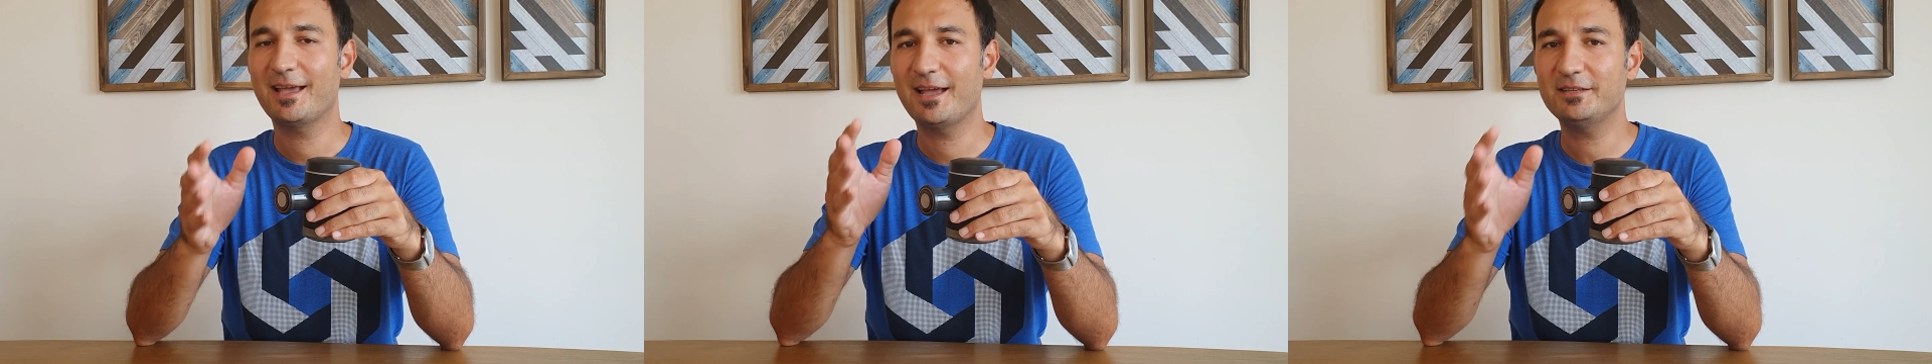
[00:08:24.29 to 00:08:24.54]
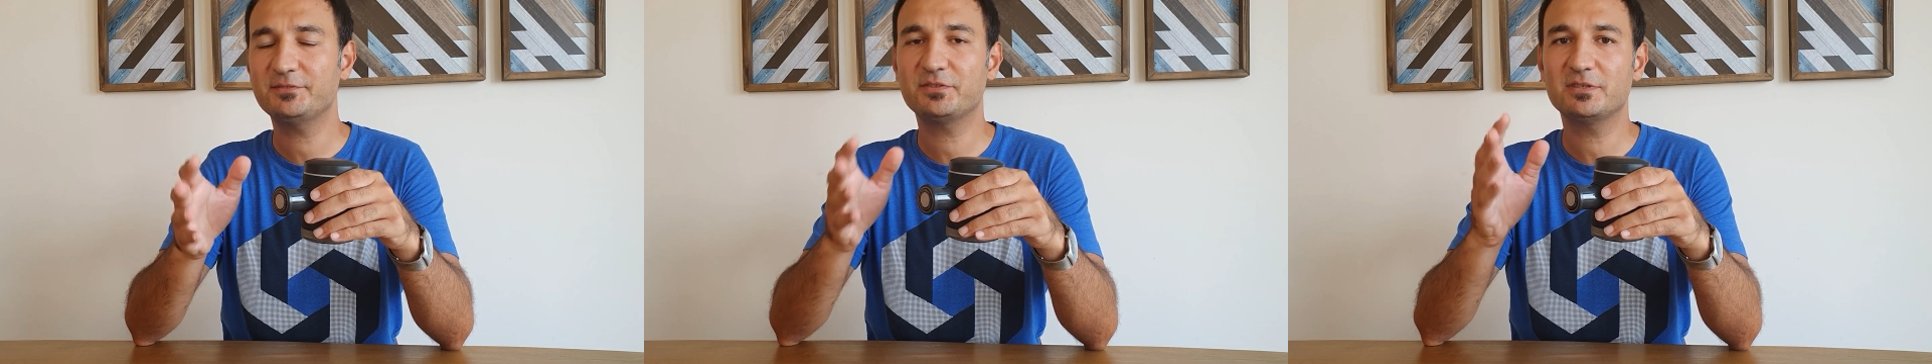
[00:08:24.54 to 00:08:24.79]

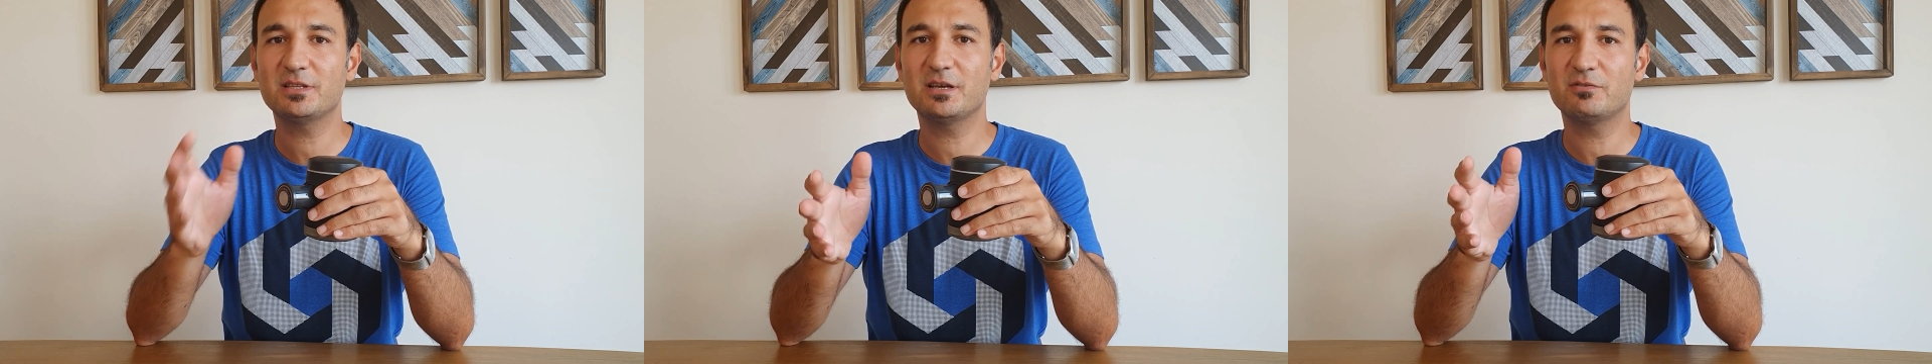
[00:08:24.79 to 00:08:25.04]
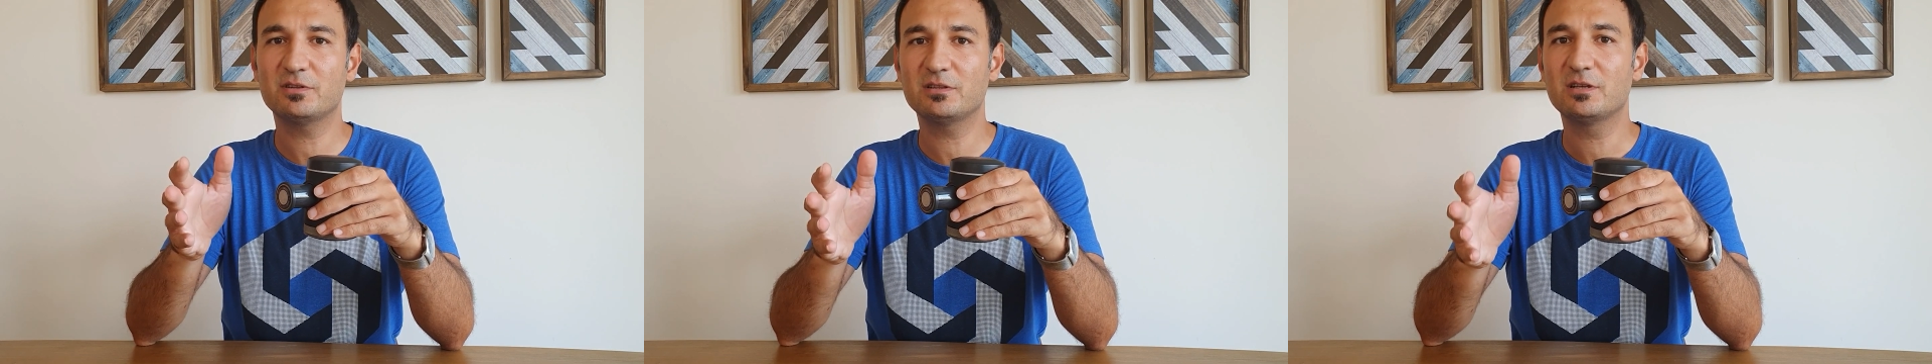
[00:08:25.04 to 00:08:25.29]

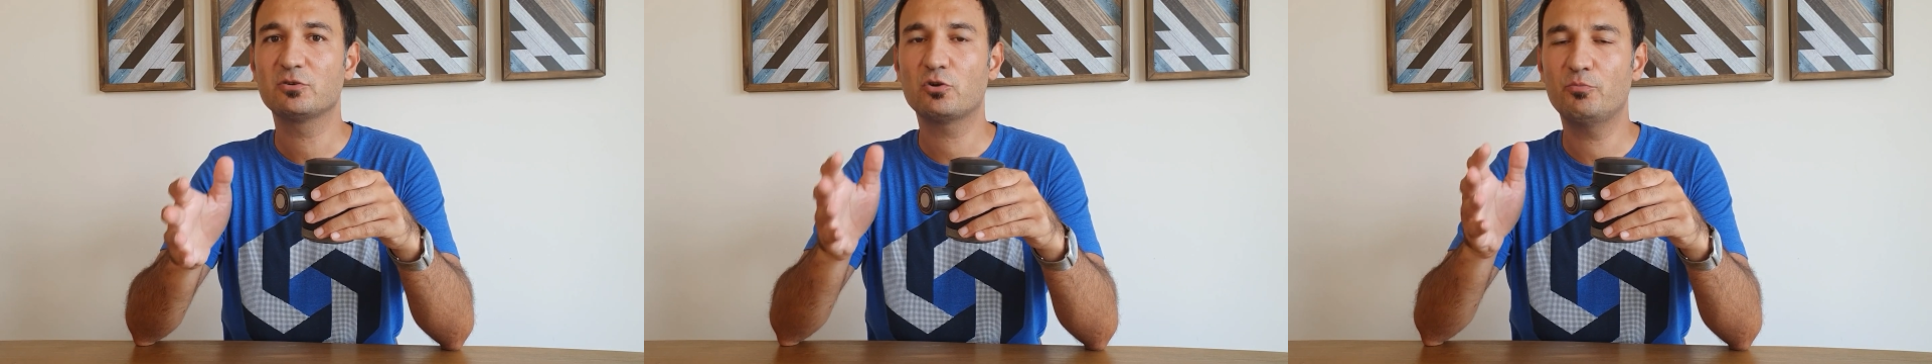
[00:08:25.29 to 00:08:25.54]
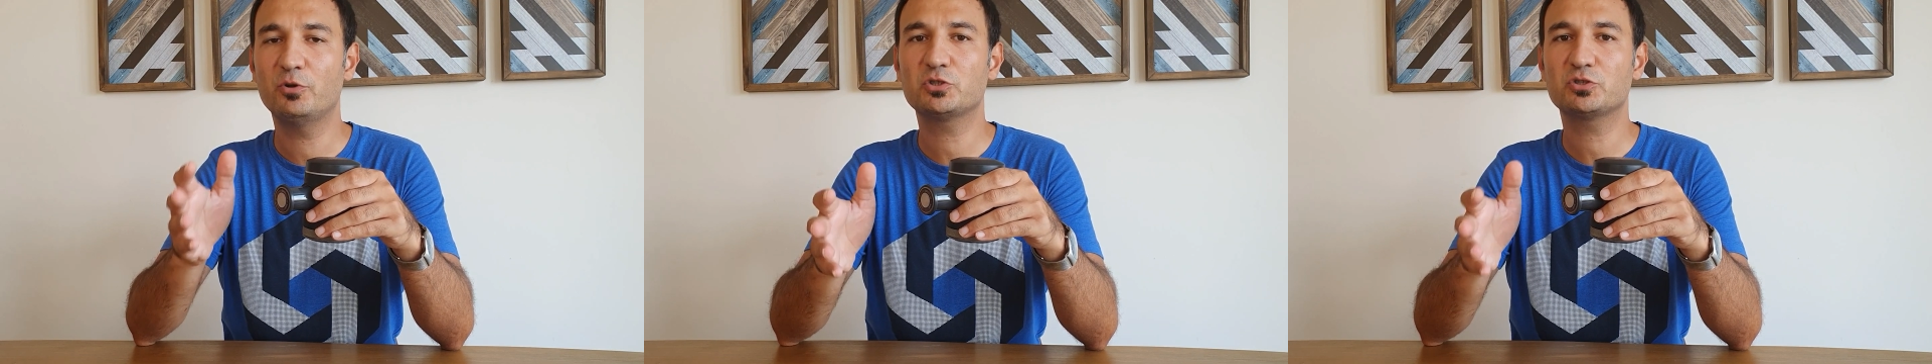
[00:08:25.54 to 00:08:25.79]
entry-level
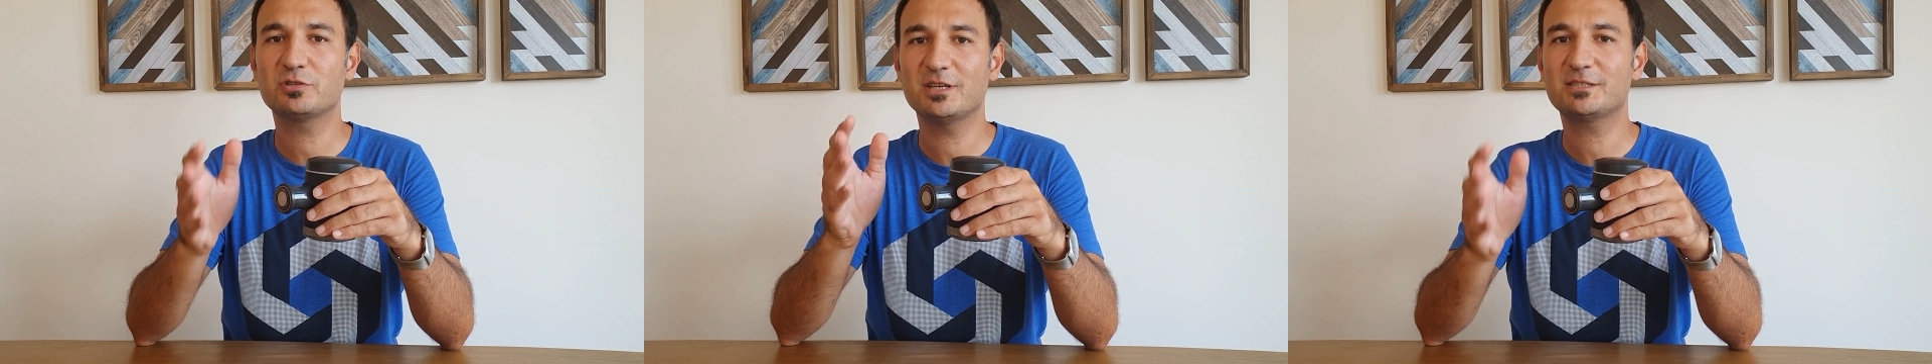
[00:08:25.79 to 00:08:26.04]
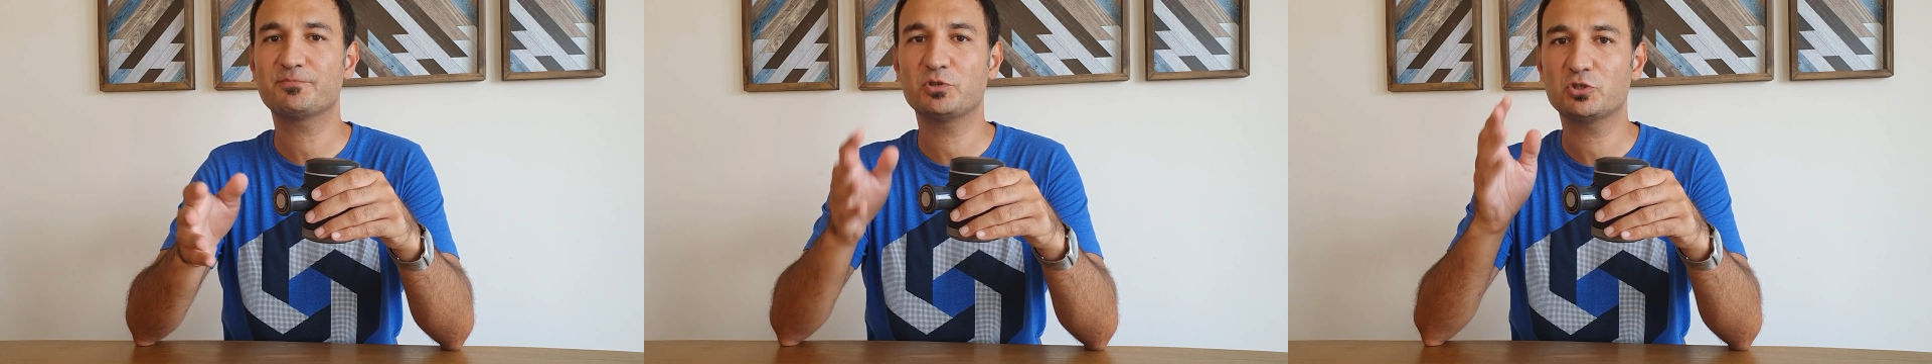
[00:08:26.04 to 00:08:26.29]
commercial
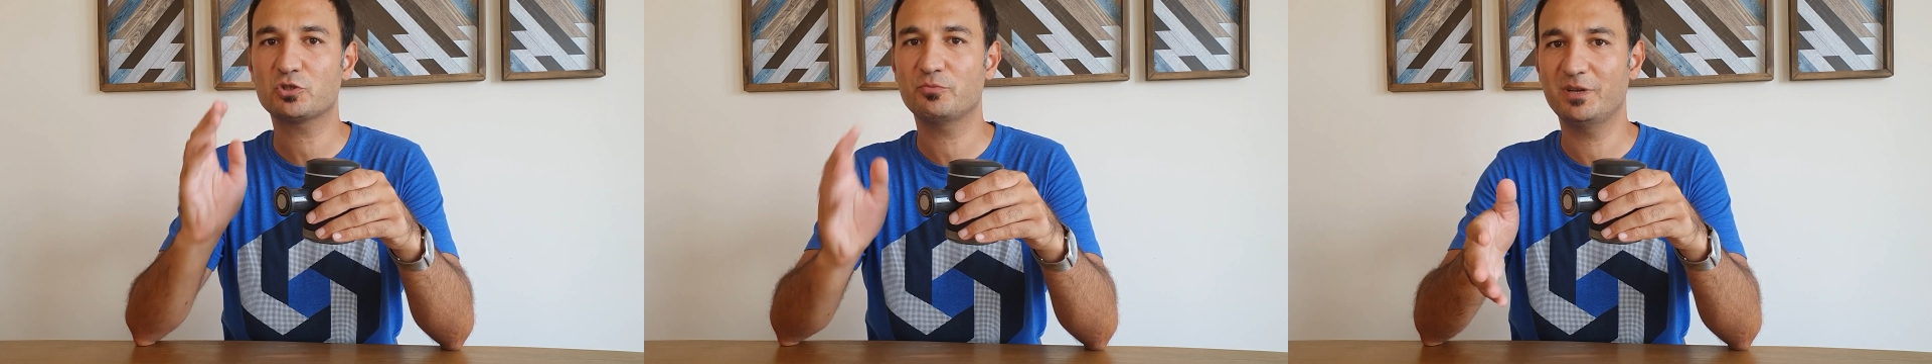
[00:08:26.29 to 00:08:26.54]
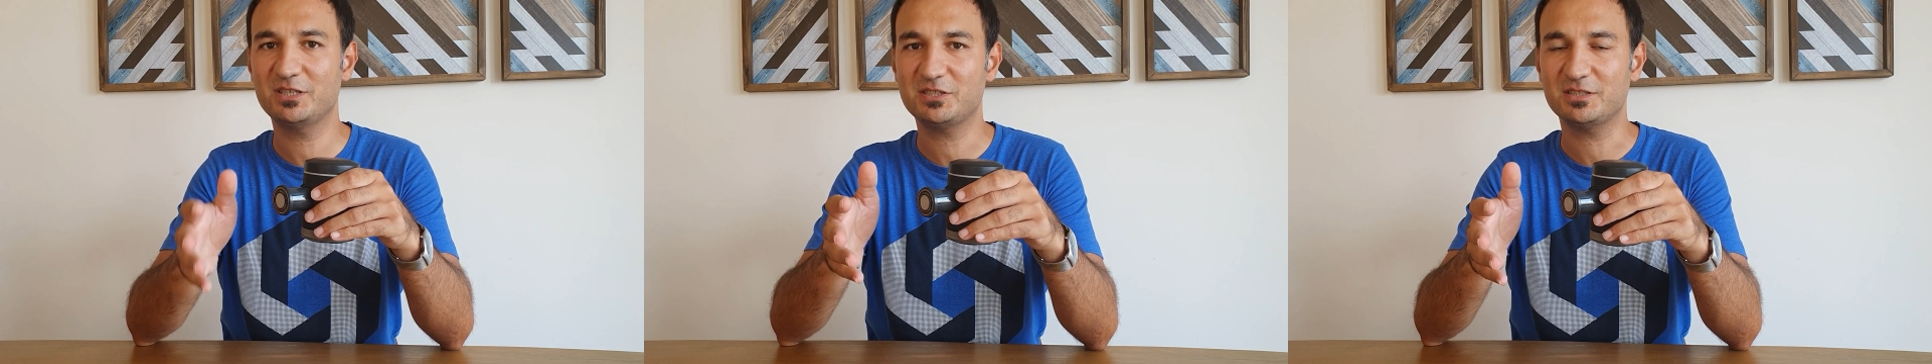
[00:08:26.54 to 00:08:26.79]
espresso
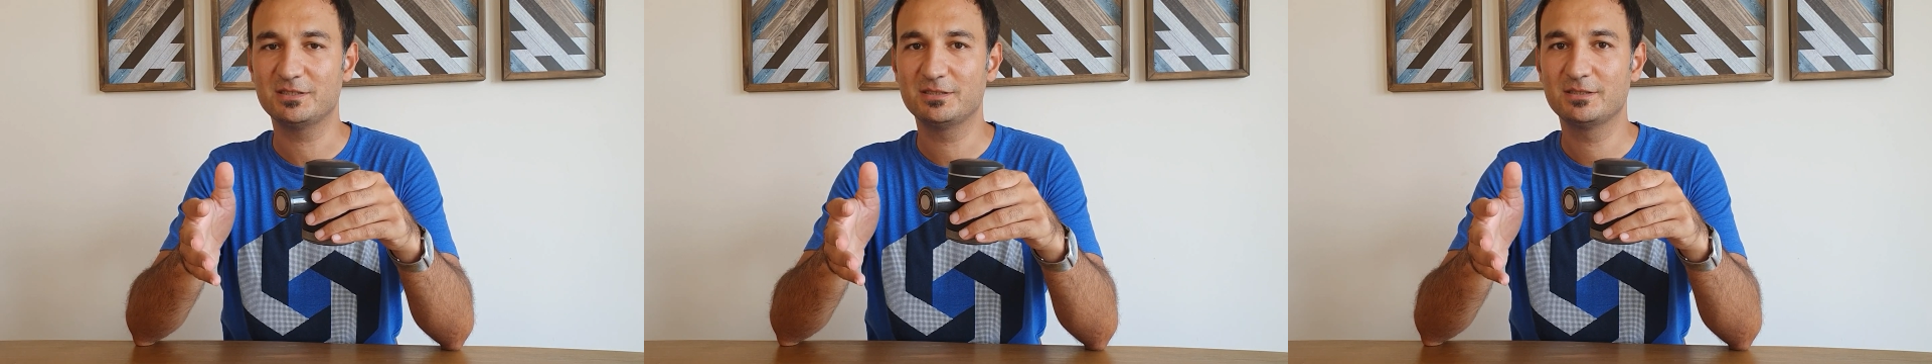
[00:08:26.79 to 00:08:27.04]
machine.